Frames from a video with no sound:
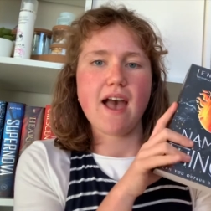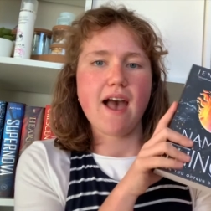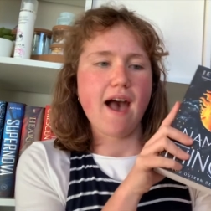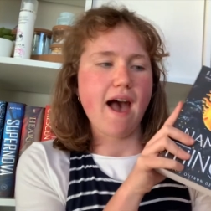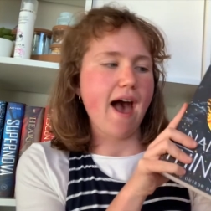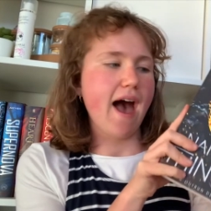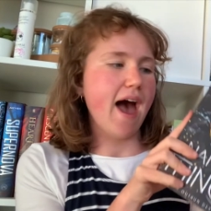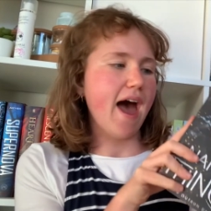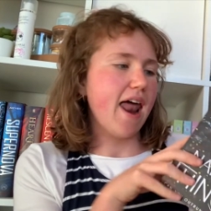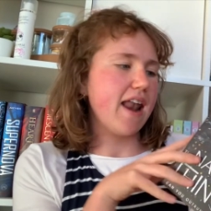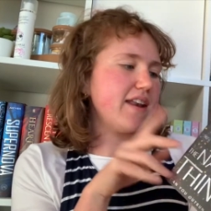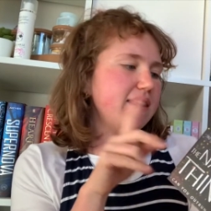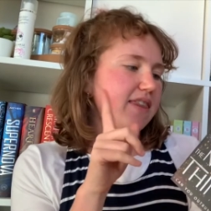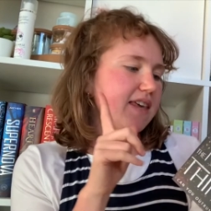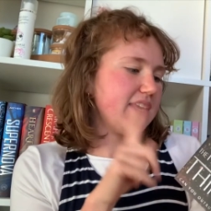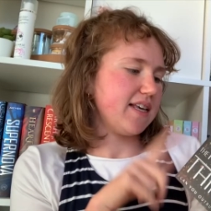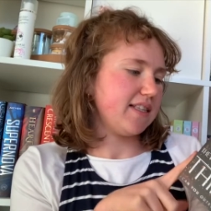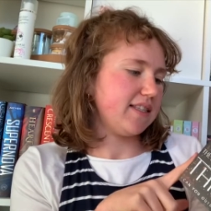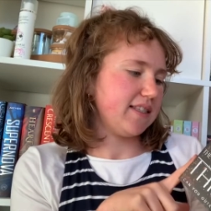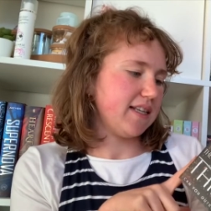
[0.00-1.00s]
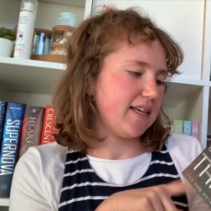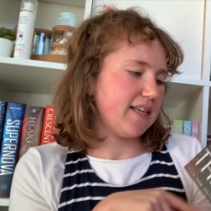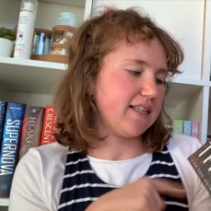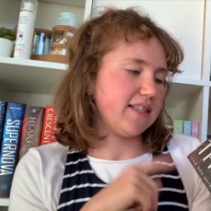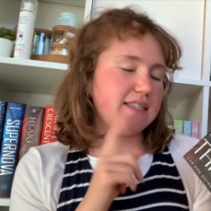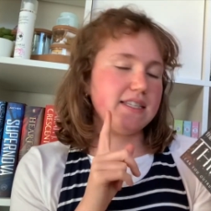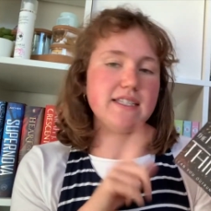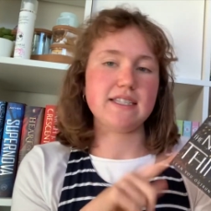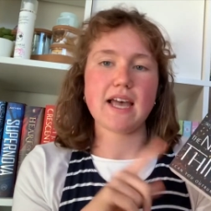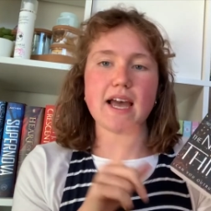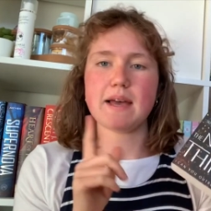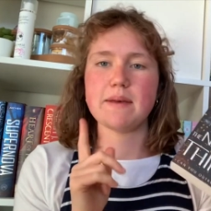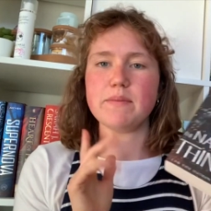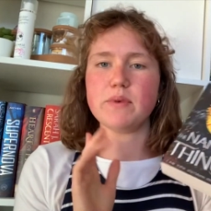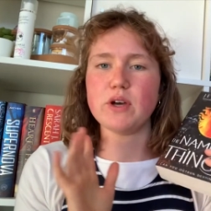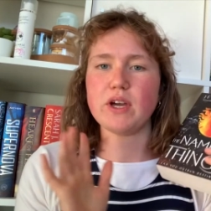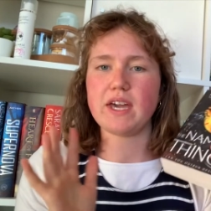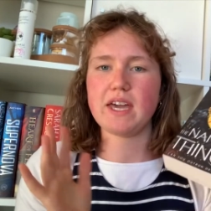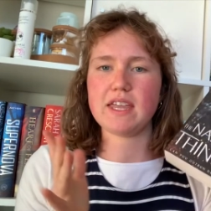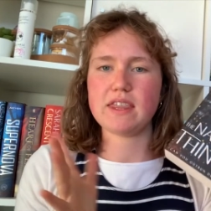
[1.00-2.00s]
and this is the second
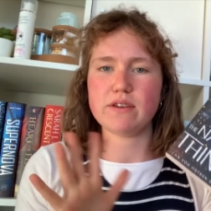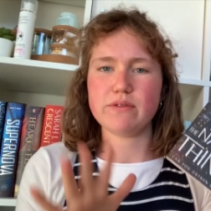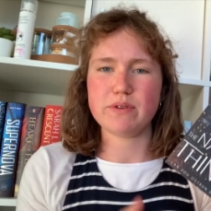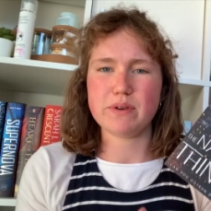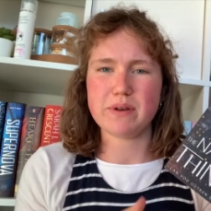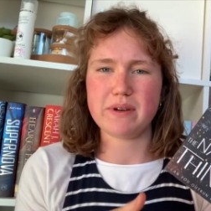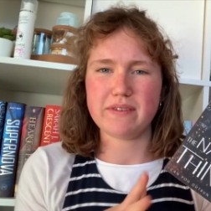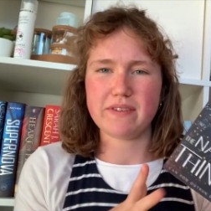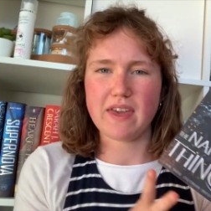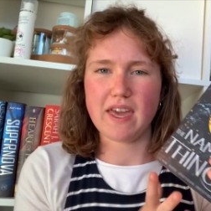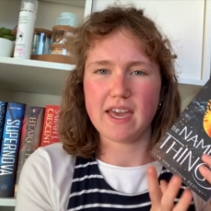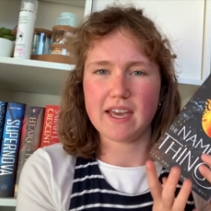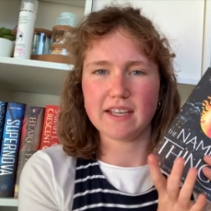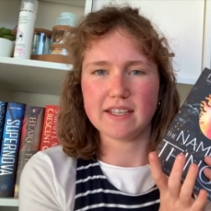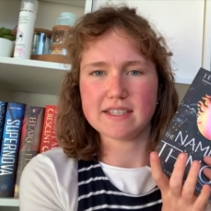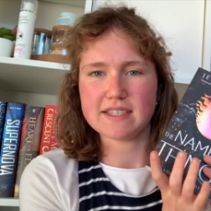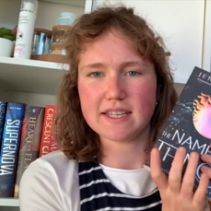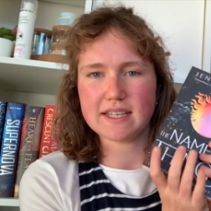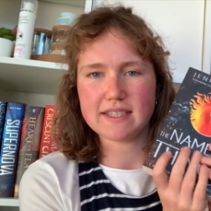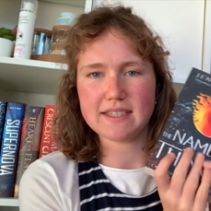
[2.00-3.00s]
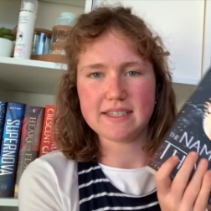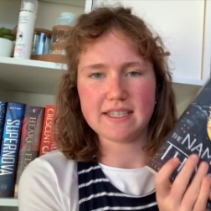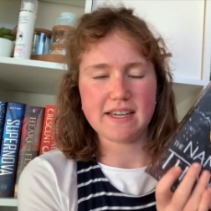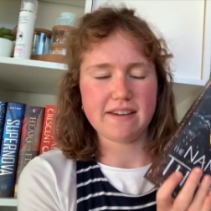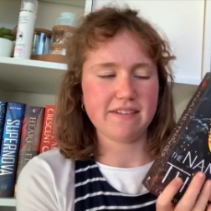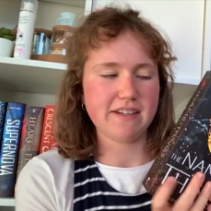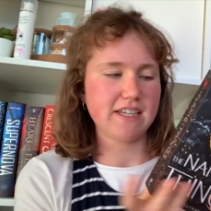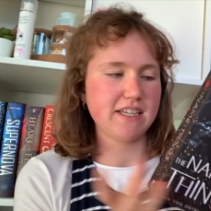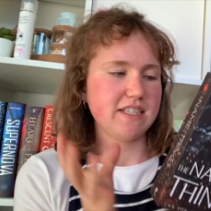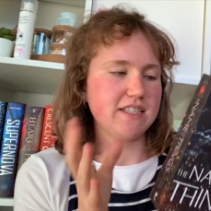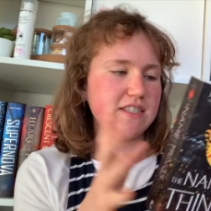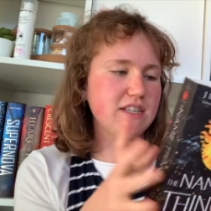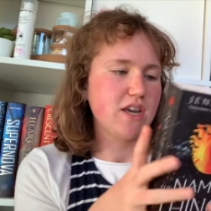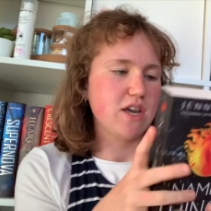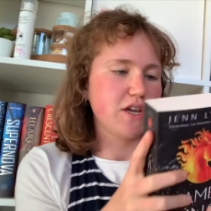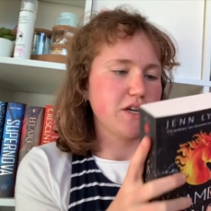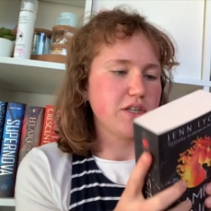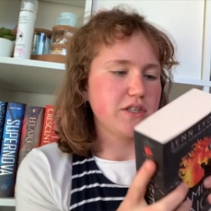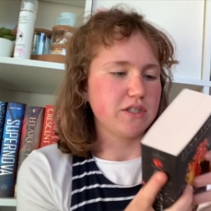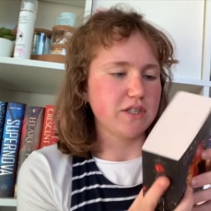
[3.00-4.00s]
book in the Ruin of Kings series.
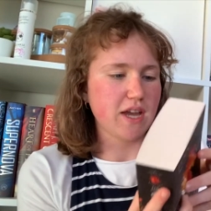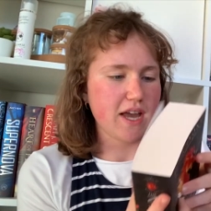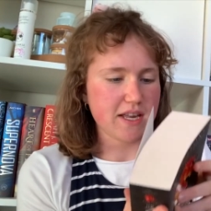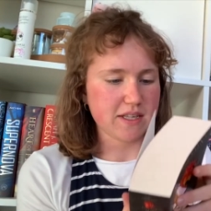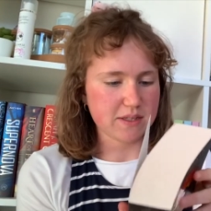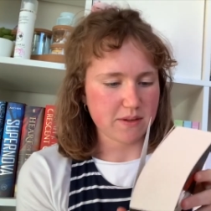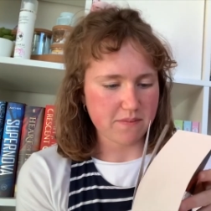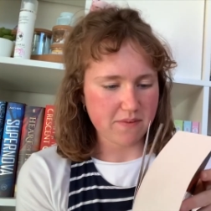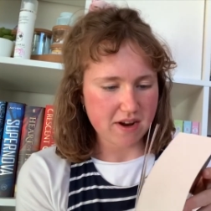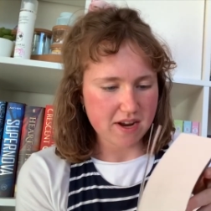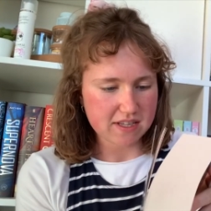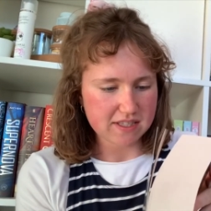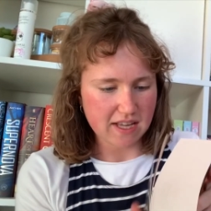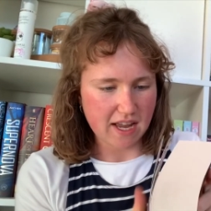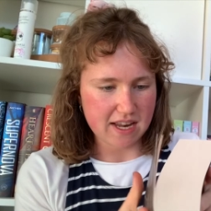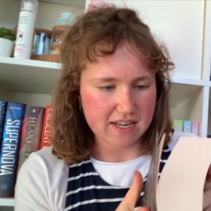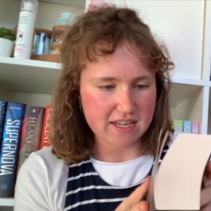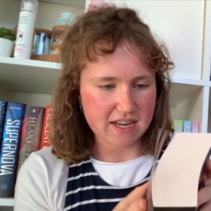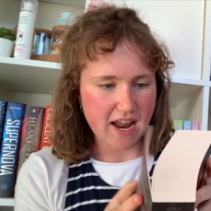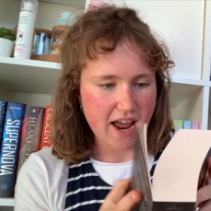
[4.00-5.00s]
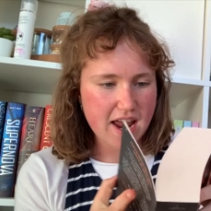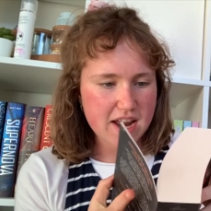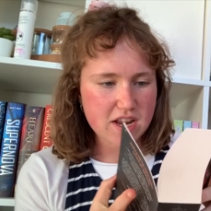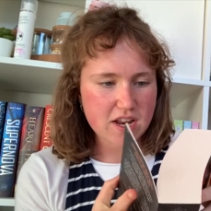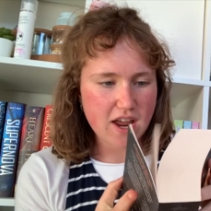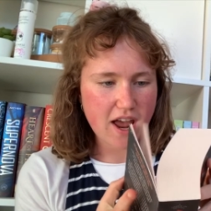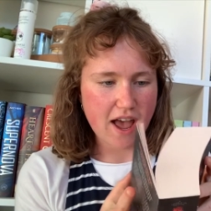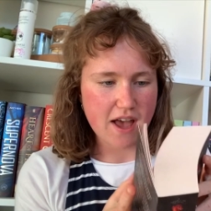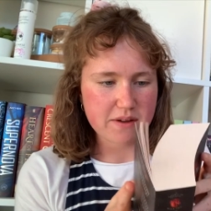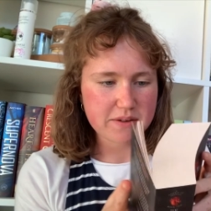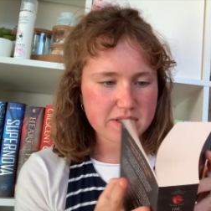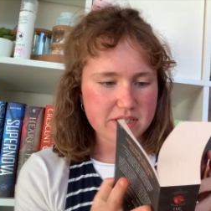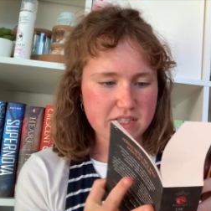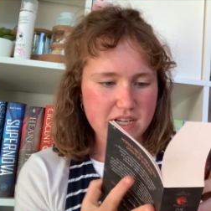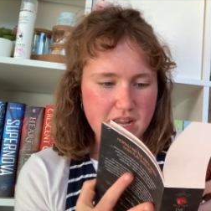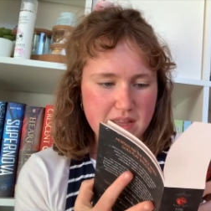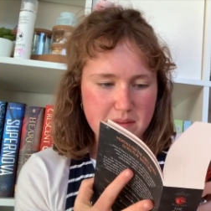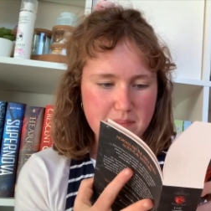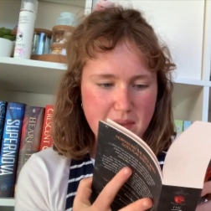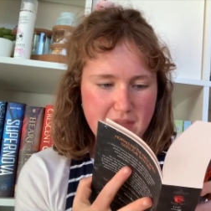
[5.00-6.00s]
So yeah, so I'm very excited. I always
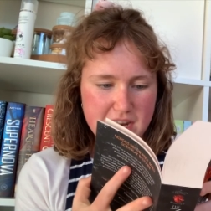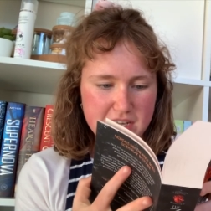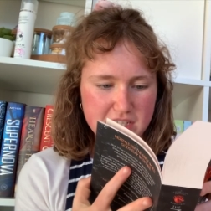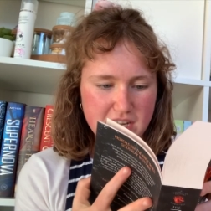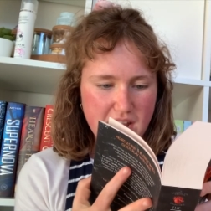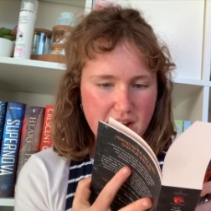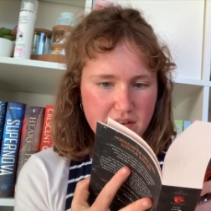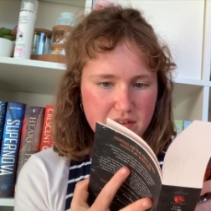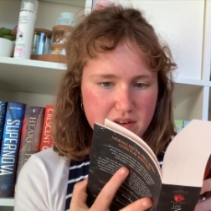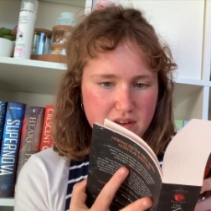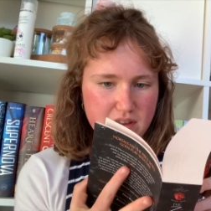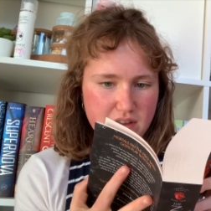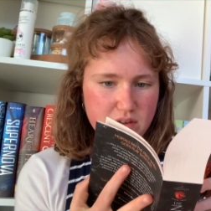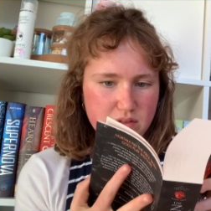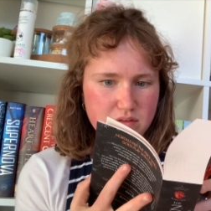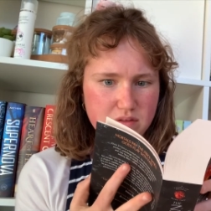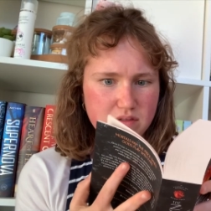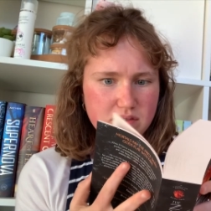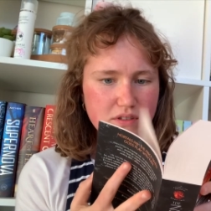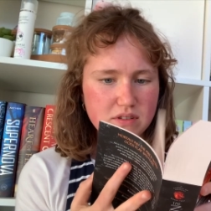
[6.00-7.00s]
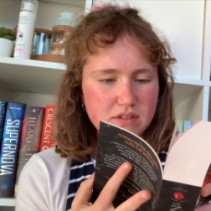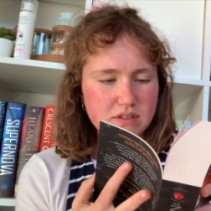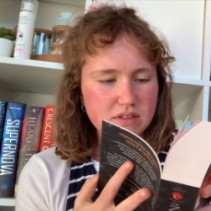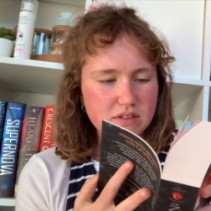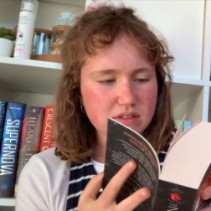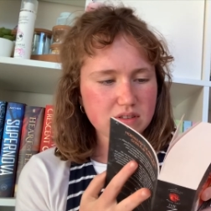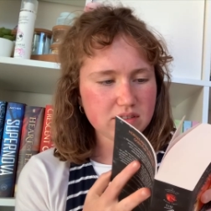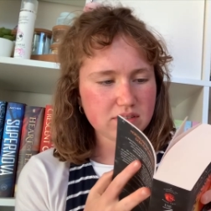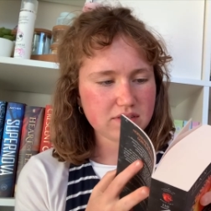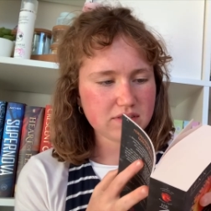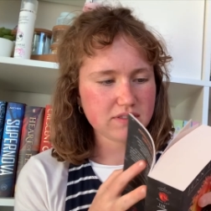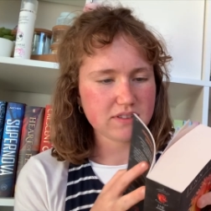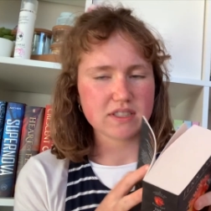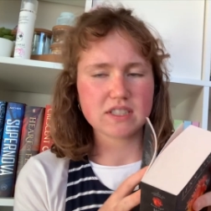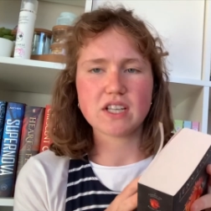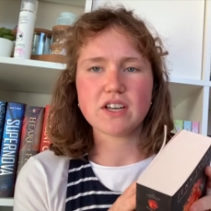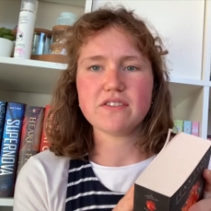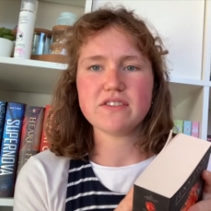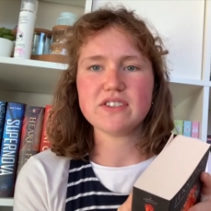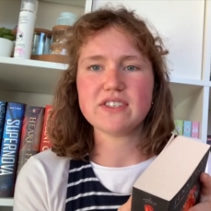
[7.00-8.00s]
check the page count. Ooh,
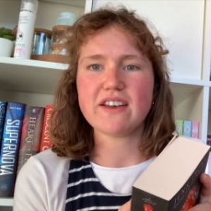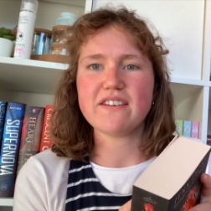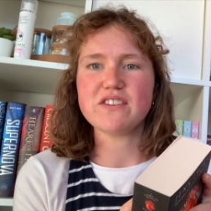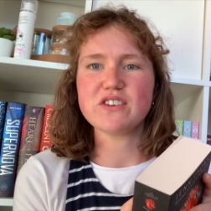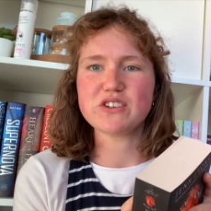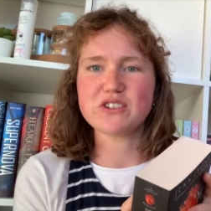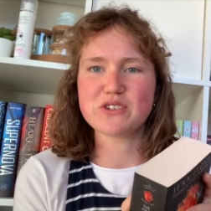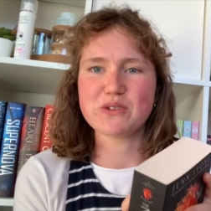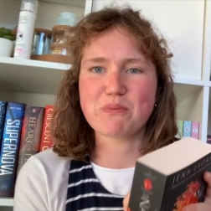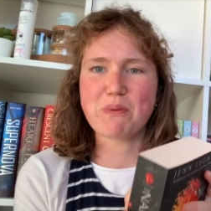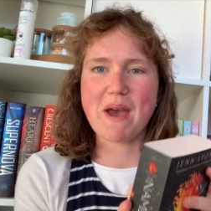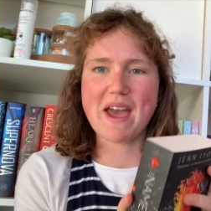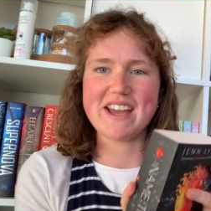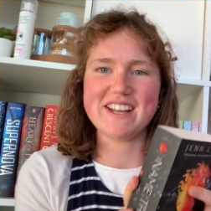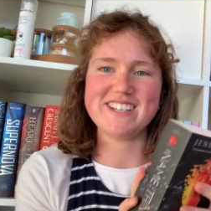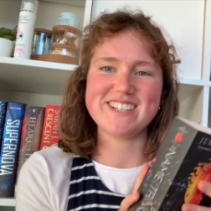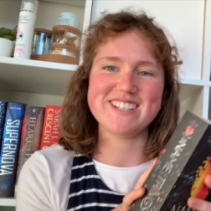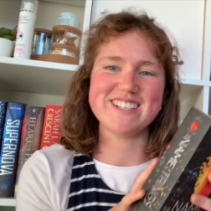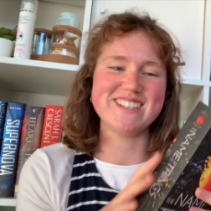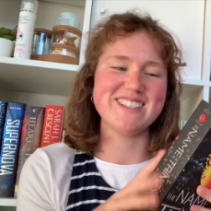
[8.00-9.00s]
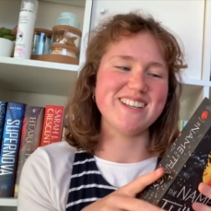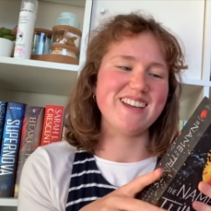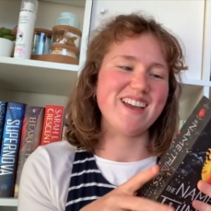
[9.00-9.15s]
so over 700 pages.